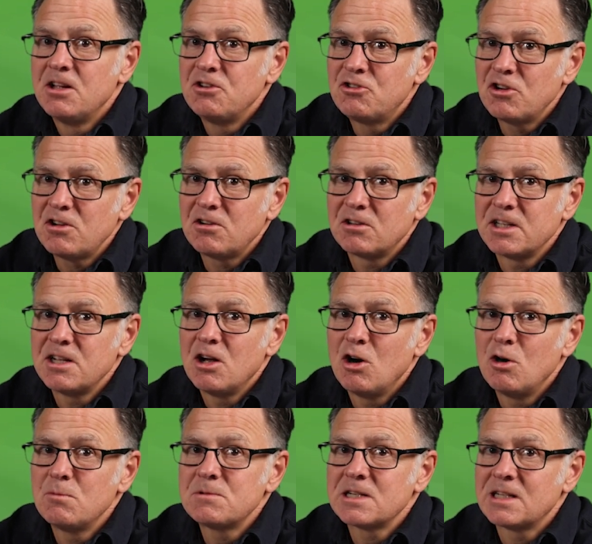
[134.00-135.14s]
Generally,
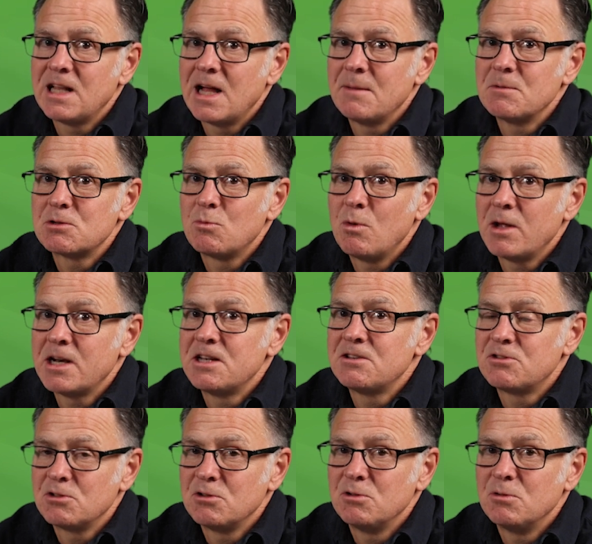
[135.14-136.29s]
homes in climates 1 and
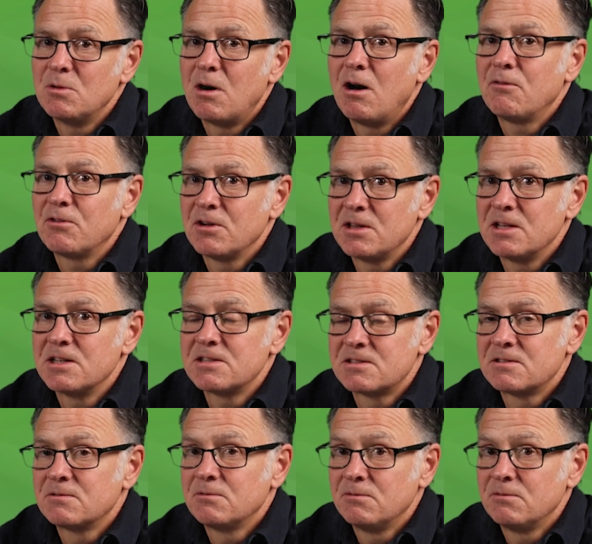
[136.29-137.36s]
2 offer this